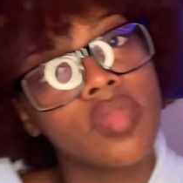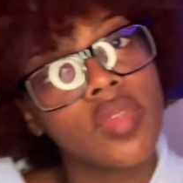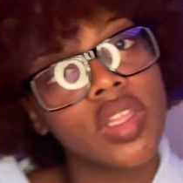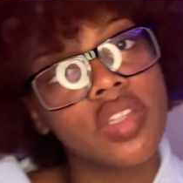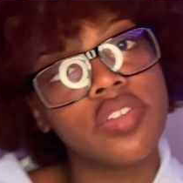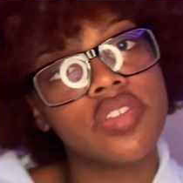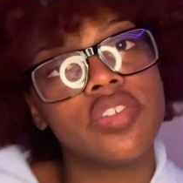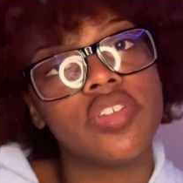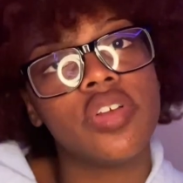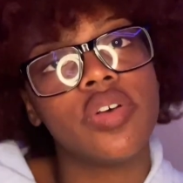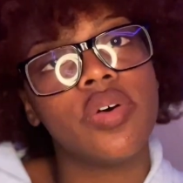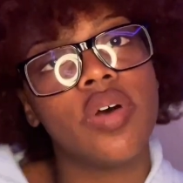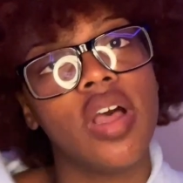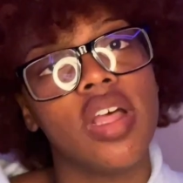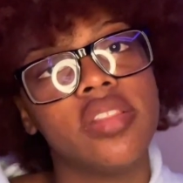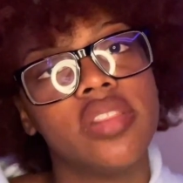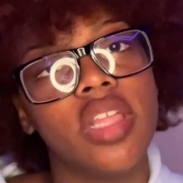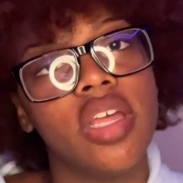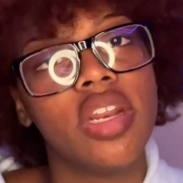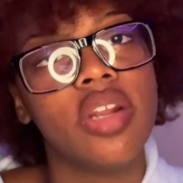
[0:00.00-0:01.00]
So I
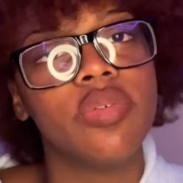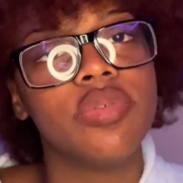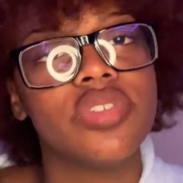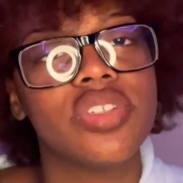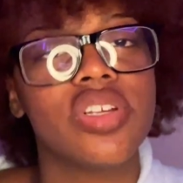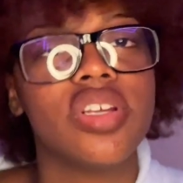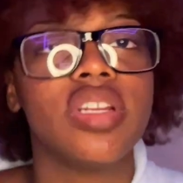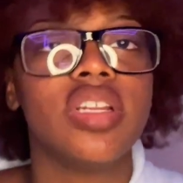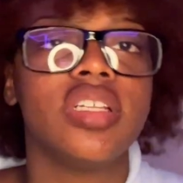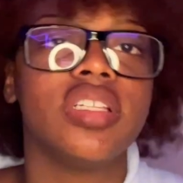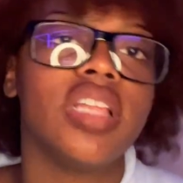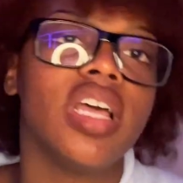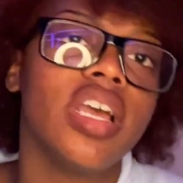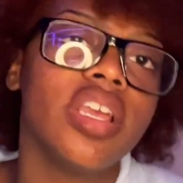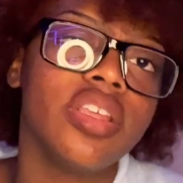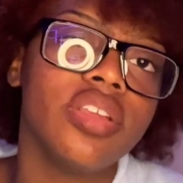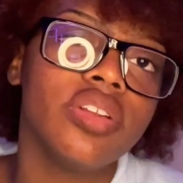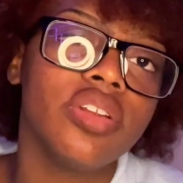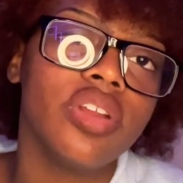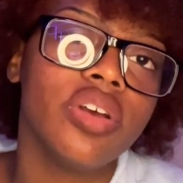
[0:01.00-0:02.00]
thought I was gonna die,
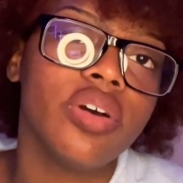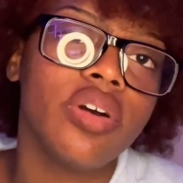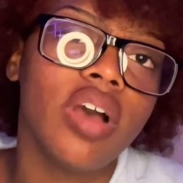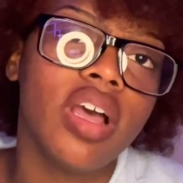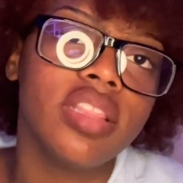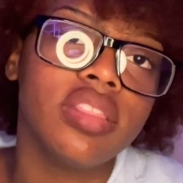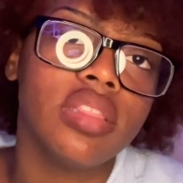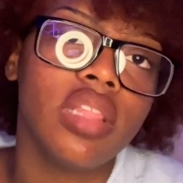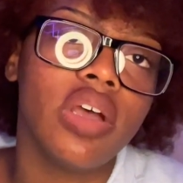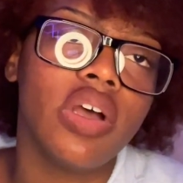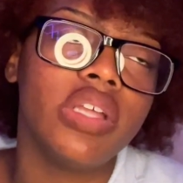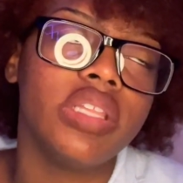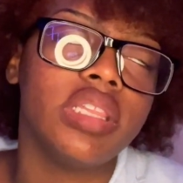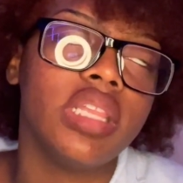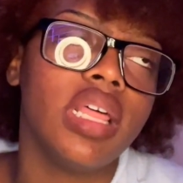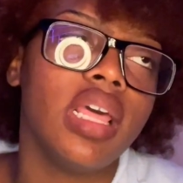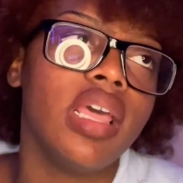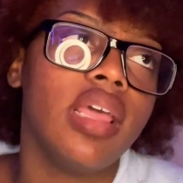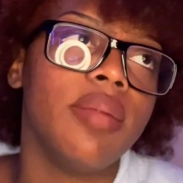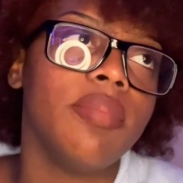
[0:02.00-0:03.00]
you know. I thought
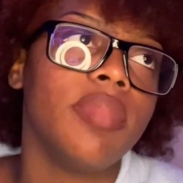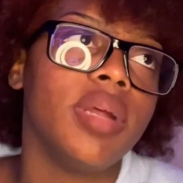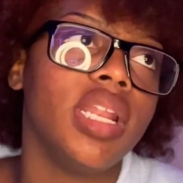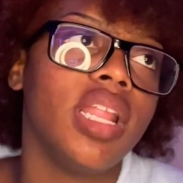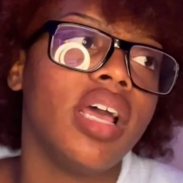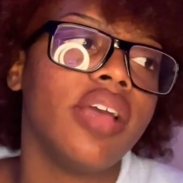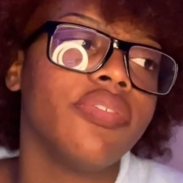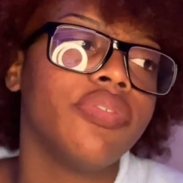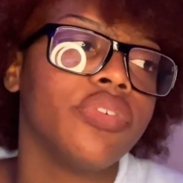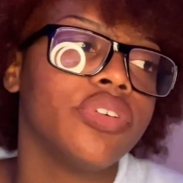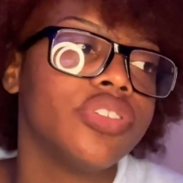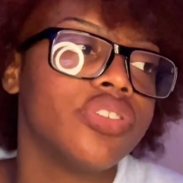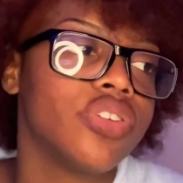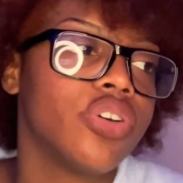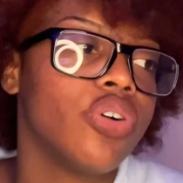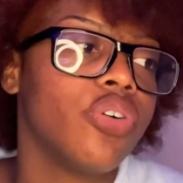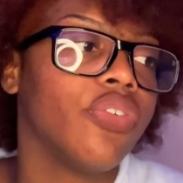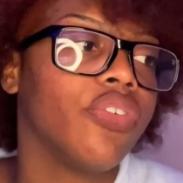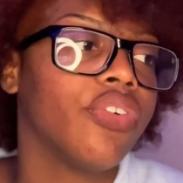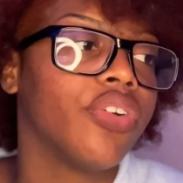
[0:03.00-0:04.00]
that my life was
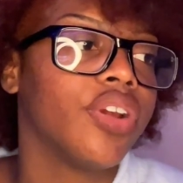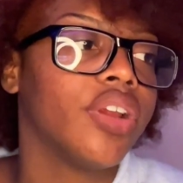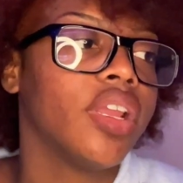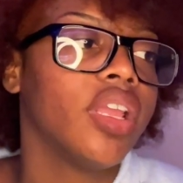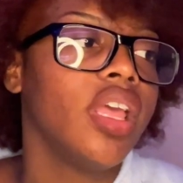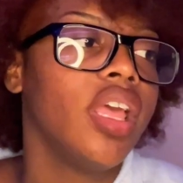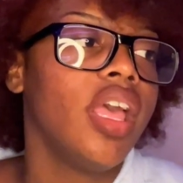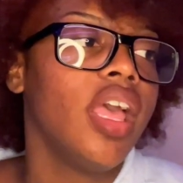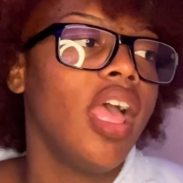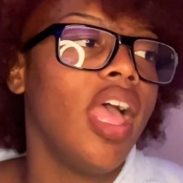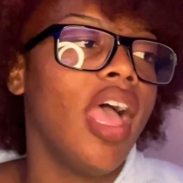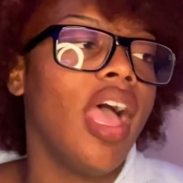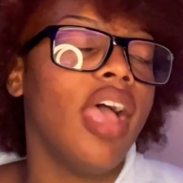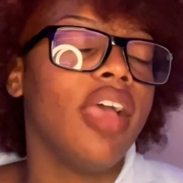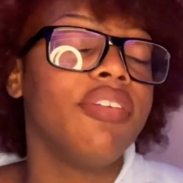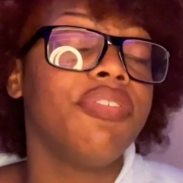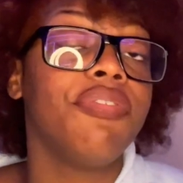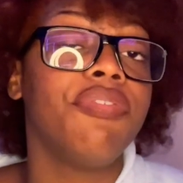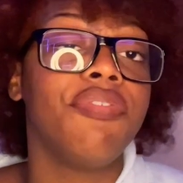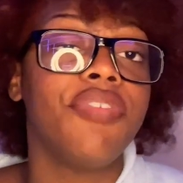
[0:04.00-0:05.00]
over. I
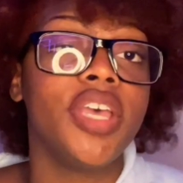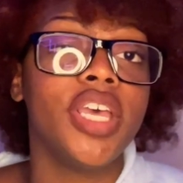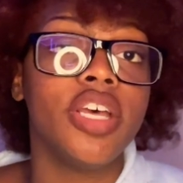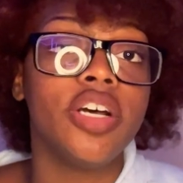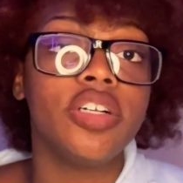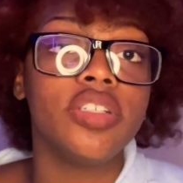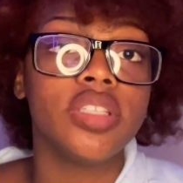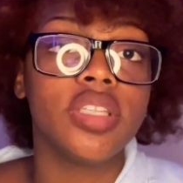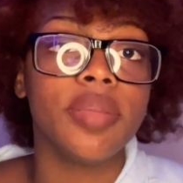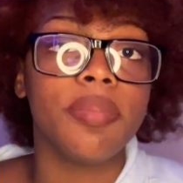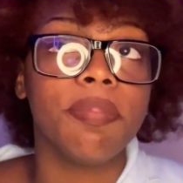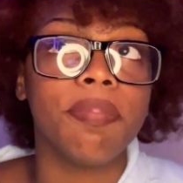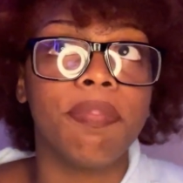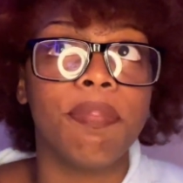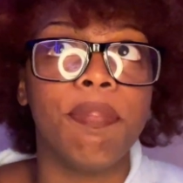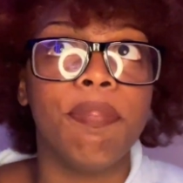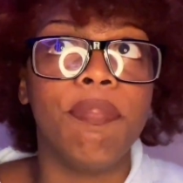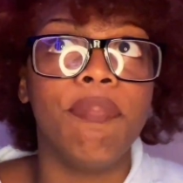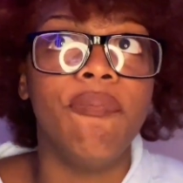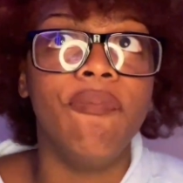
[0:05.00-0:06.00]
felt
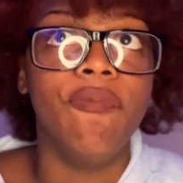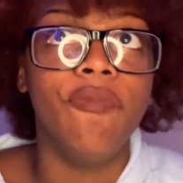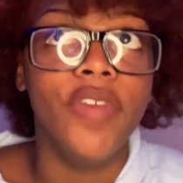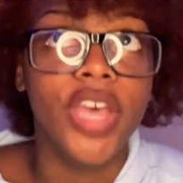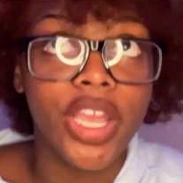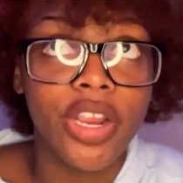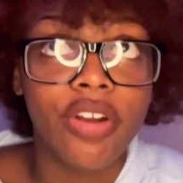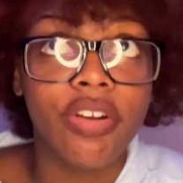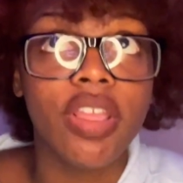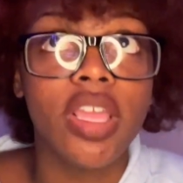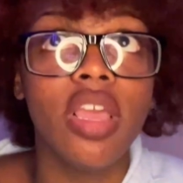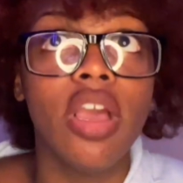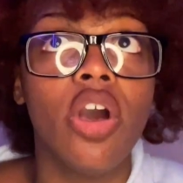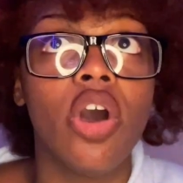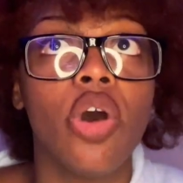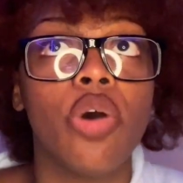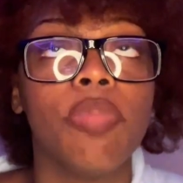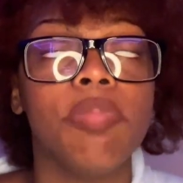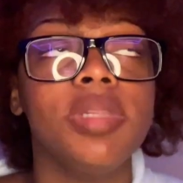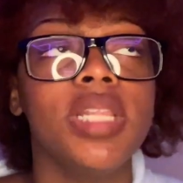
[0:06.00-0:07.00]
very
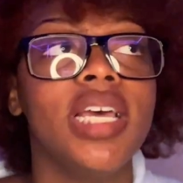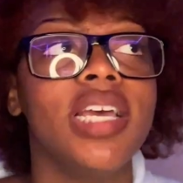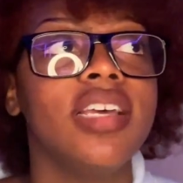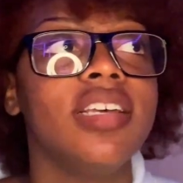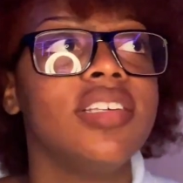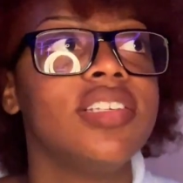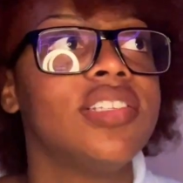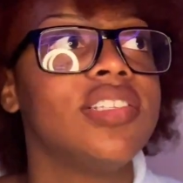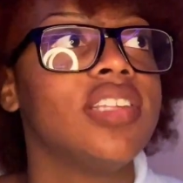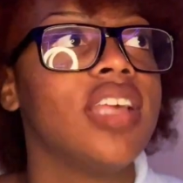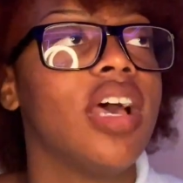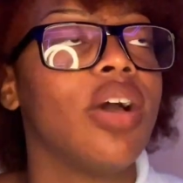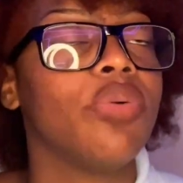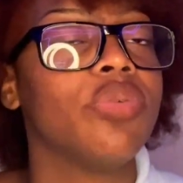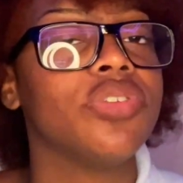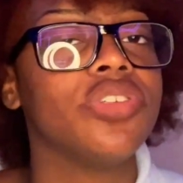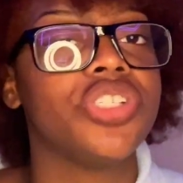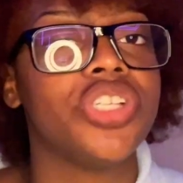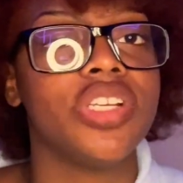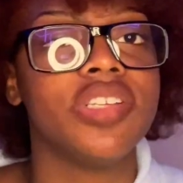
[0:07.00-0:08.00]
hopeless. I
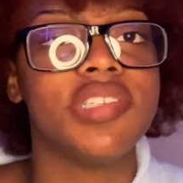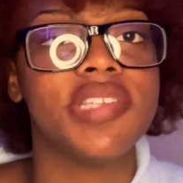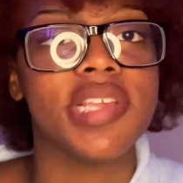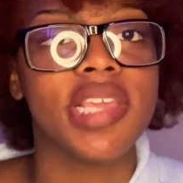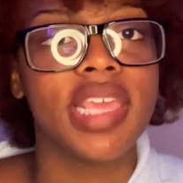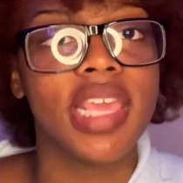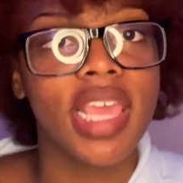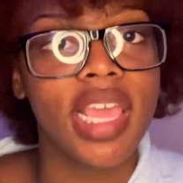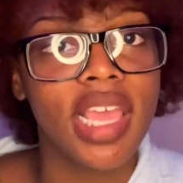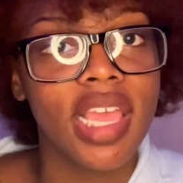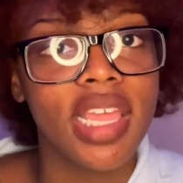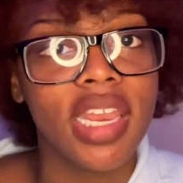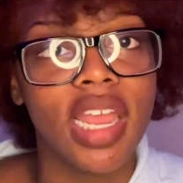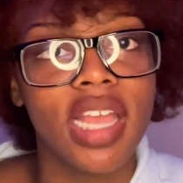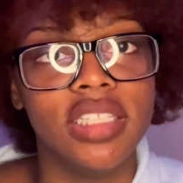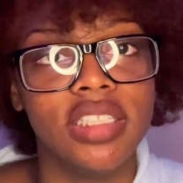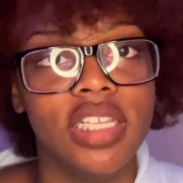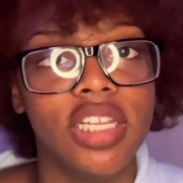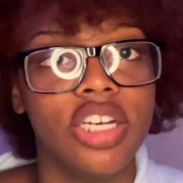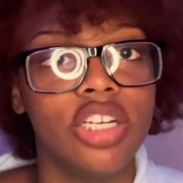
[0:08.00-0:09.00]
was just a kid. I
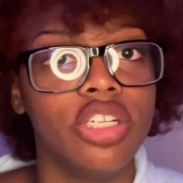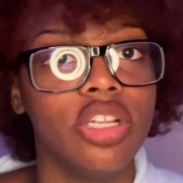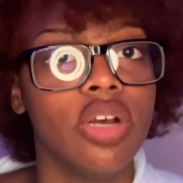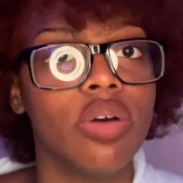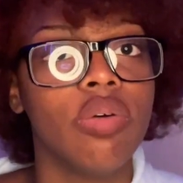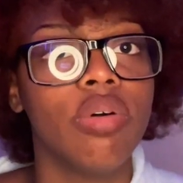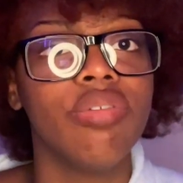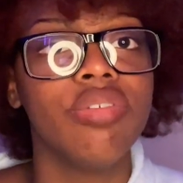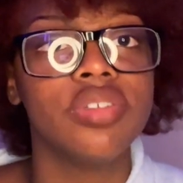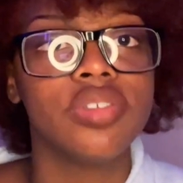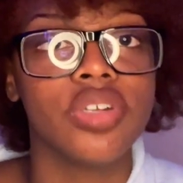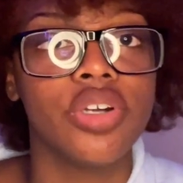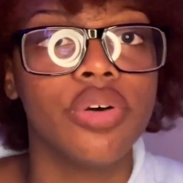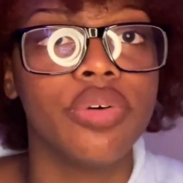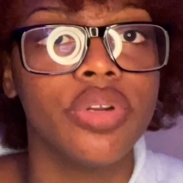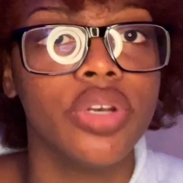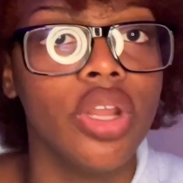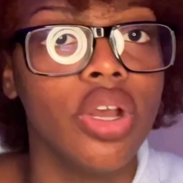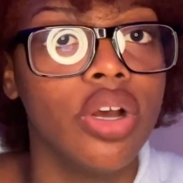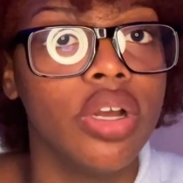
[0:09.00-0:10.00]
didn't know what was
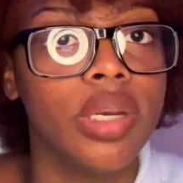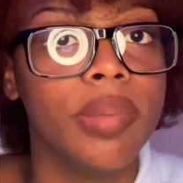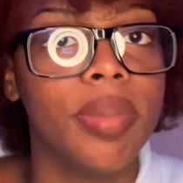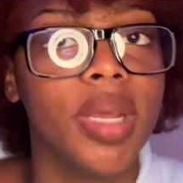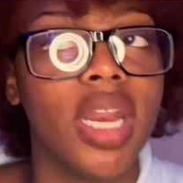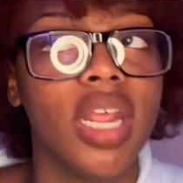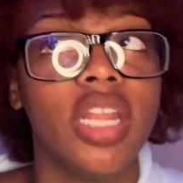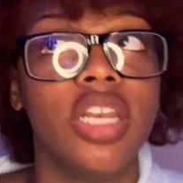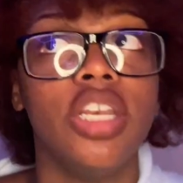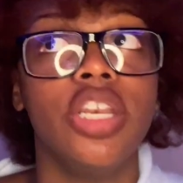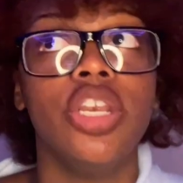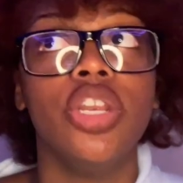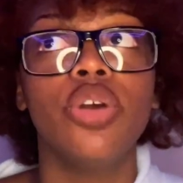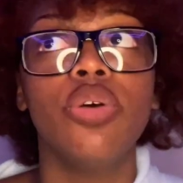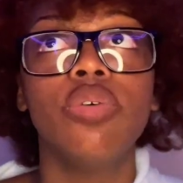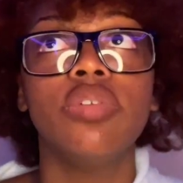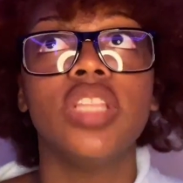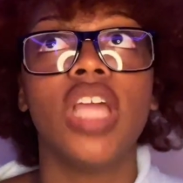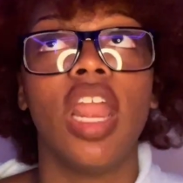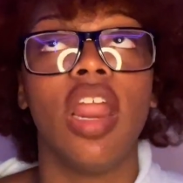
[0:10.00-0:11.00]
going on, but I
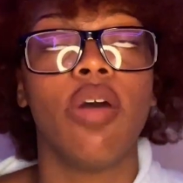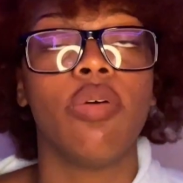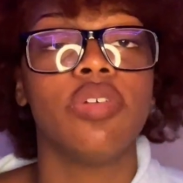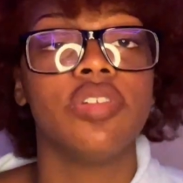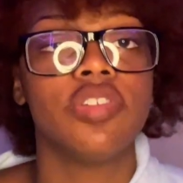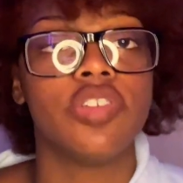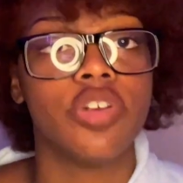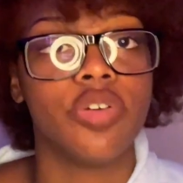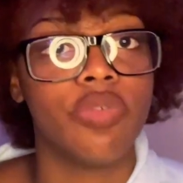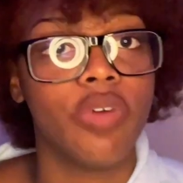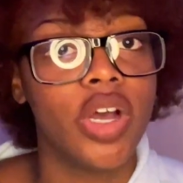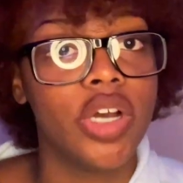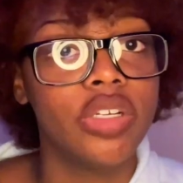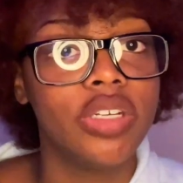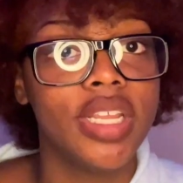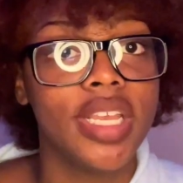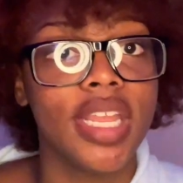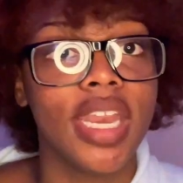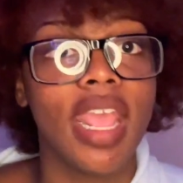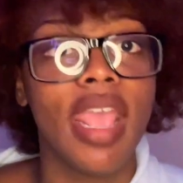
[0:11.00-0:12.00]
knew that I was
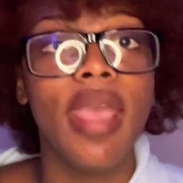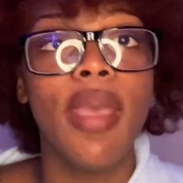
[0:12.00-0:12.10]
surrounded